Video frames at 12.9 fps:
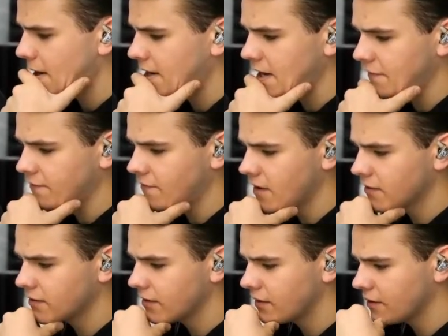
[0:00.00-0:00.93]
We're making
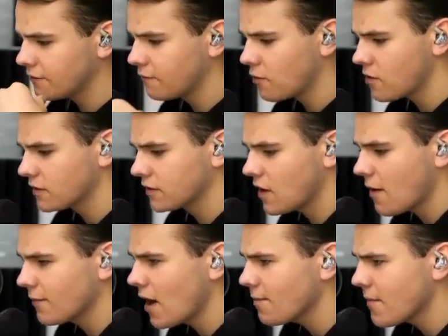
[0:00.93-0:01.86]
fun of Forza.
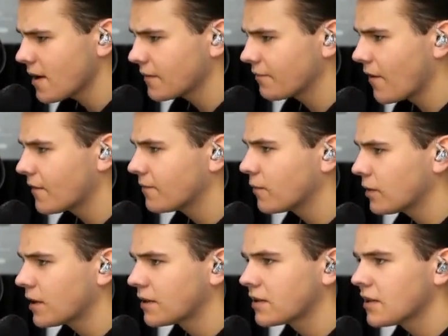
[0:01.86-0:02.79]
No, I'm not making fun of Forza.